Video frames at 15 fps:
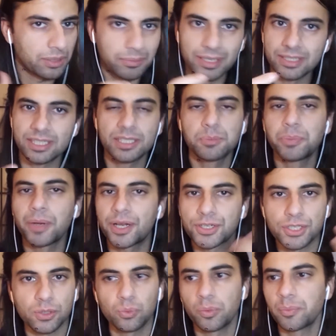Pokemon
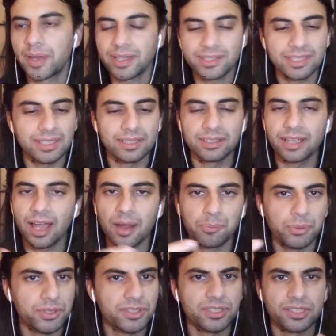special. We may see
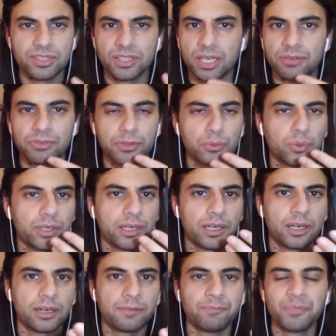Laprases
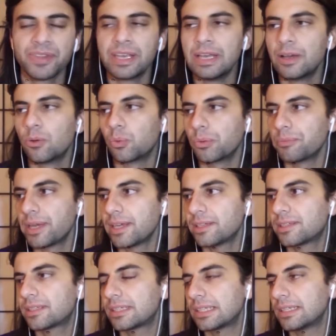everywhere. We
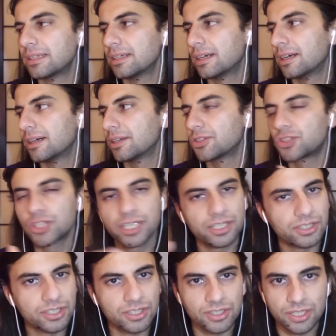may see
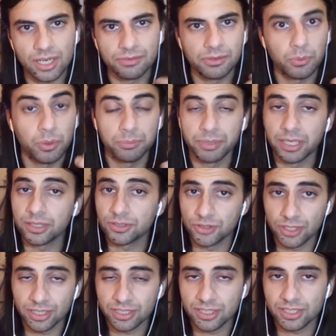Jinxes everywhere
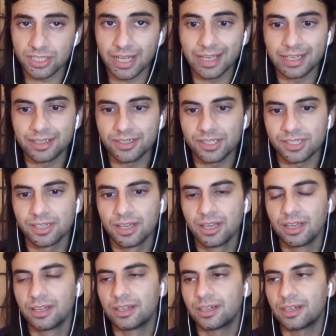because Jinx is ice.